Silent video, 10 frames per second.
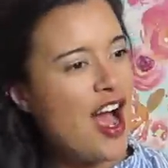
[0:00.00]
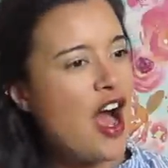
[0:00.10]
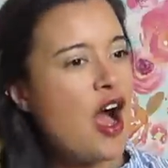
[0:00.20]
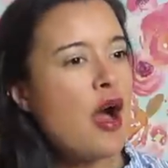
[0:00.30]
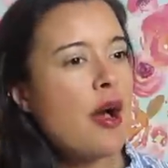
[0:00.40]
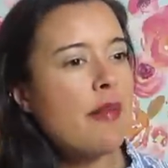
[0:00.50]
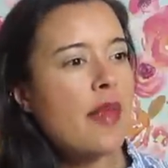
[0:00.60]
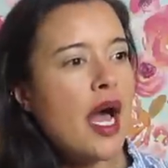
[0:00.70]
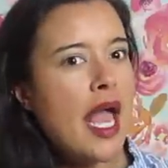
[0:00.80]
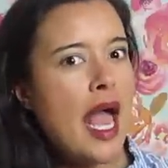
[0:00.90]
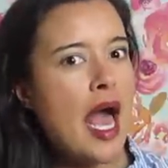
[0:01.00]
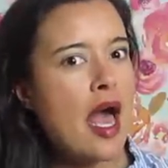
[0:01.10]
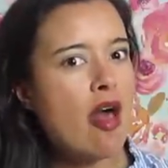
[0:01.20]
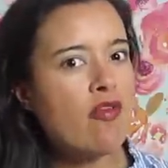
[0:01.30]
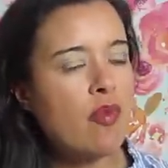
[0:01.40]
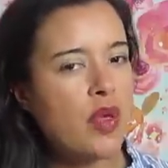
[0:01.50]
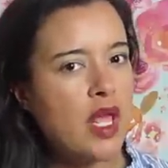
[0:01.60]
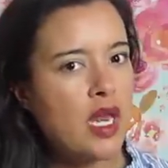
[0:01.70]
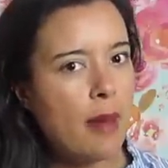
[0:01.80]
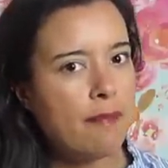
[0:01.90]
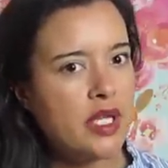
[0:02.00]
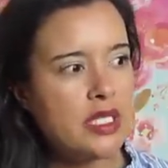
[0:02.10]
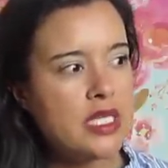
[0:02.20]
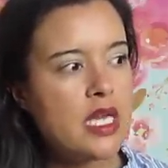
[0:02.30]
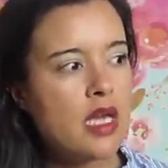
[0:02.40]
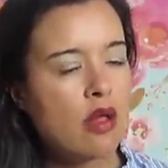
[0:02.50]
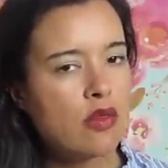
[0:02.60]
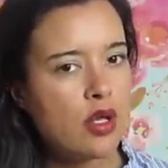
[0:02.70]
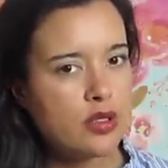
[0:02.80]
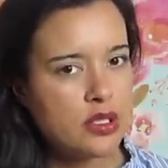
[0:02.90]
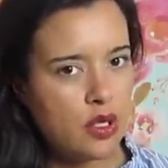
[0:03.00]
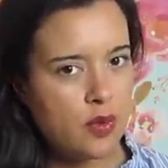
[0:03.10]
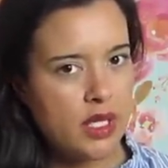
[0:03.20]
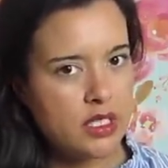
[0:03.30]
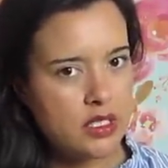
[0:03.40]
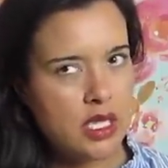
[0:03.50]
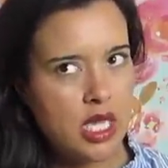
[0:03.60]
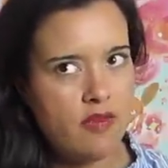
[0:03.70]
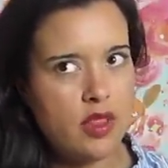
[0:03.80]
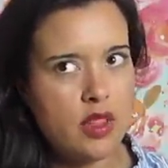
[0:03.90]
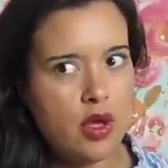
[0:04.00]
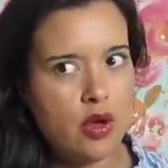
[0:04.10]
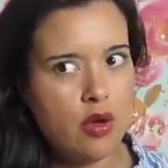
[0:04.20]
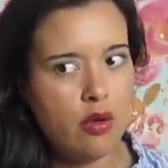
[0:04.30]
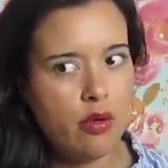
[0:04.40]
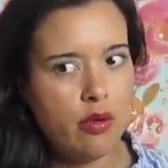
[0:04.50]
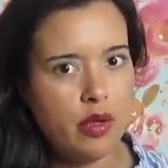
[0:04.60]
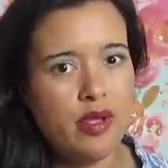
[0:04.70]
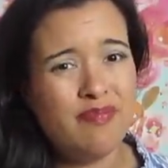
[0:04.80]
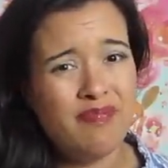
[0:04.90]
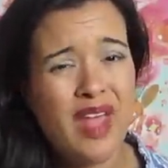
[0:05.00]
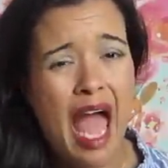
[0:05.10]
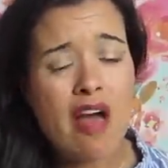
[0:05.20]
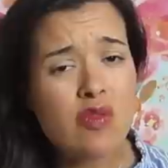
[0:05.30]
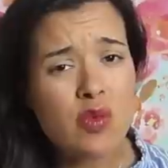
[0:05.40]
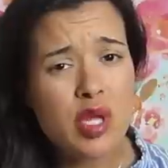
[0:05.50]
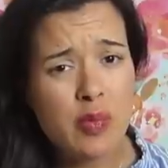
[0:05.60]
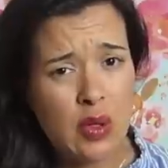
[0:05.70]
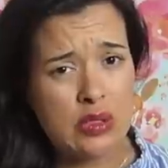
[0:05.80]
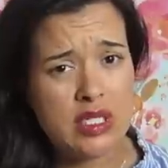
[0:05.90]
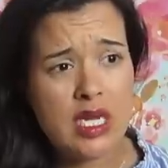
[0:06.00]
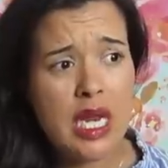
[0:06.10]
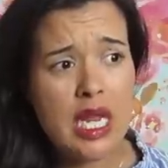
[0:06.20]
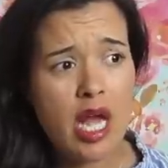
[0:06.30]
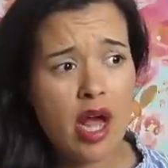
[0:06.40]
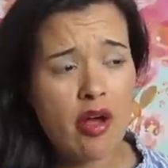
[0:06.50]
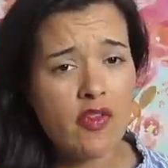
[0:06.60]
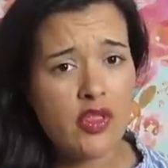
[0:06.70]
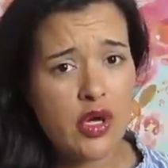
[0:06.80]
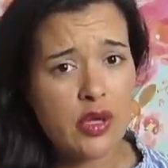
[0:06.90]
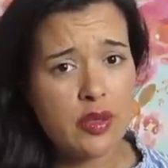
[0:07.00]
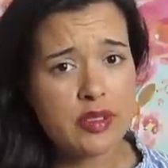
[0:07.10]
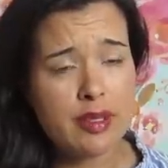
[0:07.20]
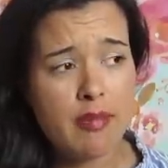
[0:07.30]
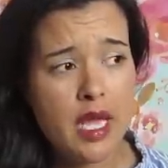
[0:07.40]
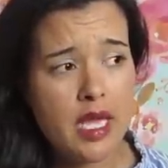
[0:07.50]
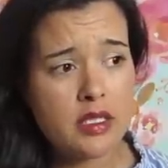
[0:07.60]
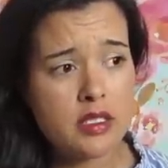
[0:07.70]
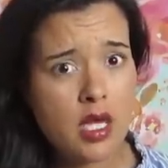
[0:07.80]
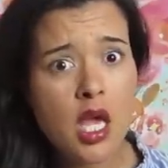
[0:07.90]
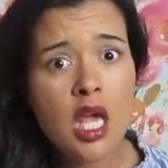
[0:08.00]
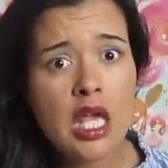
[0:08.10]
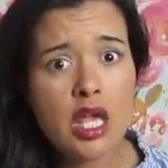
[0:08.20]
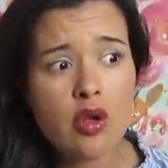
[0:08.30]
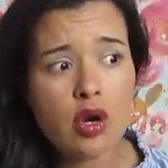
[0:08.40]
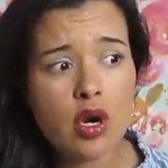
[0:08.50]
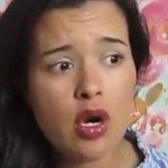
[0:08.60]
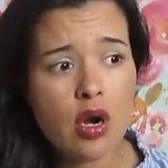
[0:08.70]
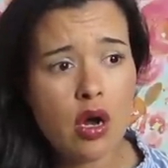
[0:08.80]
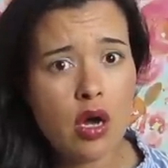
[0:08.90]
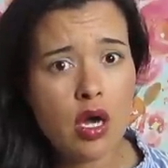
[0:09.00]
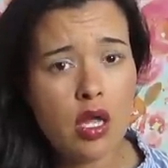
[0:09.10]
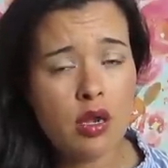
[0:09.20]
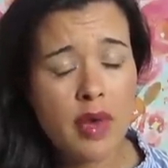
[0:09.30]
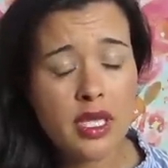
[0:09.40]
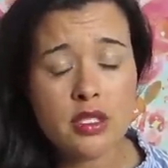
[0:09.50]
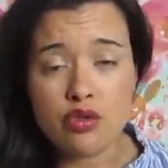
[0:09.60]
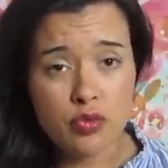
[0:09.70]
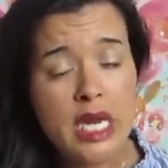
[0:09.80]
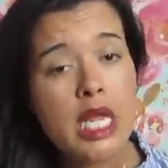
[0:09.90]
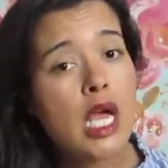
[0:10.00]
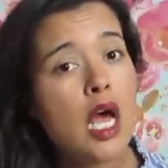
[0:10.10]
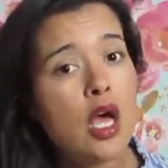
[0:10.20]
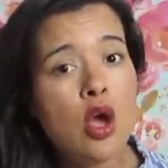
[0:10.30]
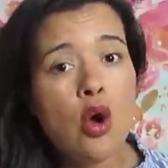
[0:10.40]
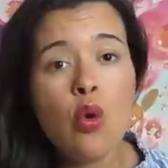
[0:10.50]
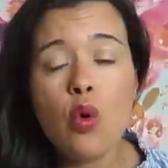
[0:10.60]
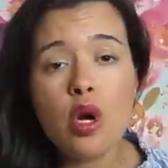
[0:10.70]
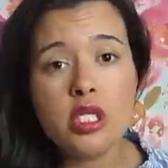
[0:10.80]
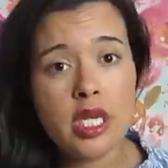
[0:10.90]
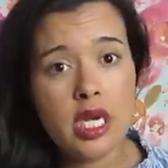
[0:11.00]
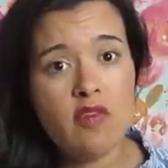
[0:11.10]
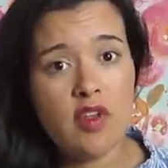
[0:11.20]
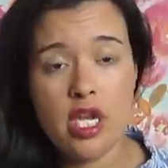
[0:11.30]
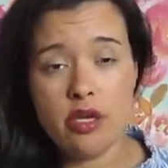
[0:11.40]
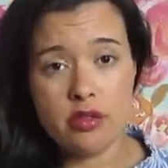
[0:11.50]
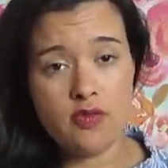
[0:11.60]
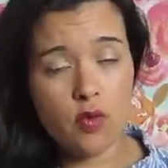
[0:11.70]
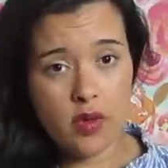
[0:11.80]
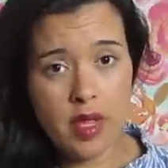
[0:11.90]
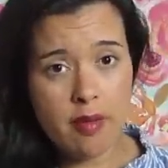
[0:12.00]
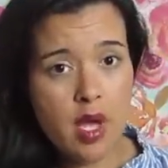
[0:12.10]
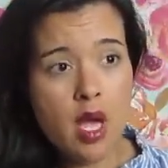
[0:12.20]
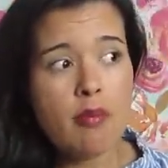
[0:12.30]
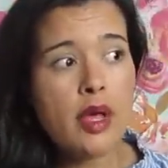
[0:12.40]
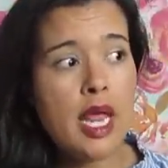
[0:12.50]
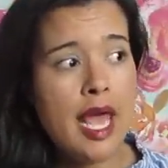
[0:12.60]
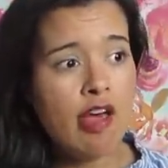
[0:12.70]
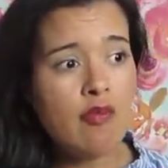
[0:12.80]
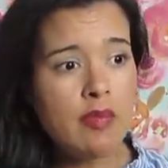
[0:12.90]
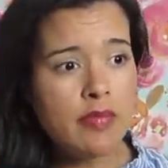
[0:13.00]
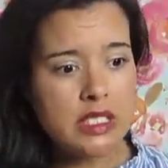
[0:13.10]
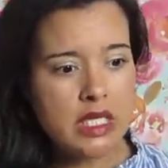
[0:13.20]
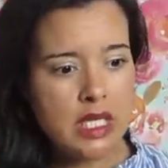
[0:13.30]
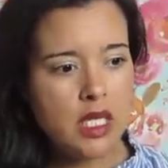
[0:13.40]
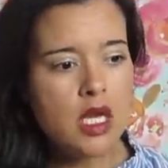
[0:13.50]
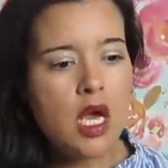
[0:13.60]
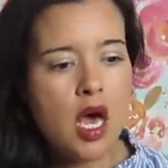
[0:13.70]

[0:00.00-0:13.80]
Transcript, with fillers: I have been a busy little sewist, even though I haven't really posted any of those makes either on my social media or done any videos for them, but I have been busy.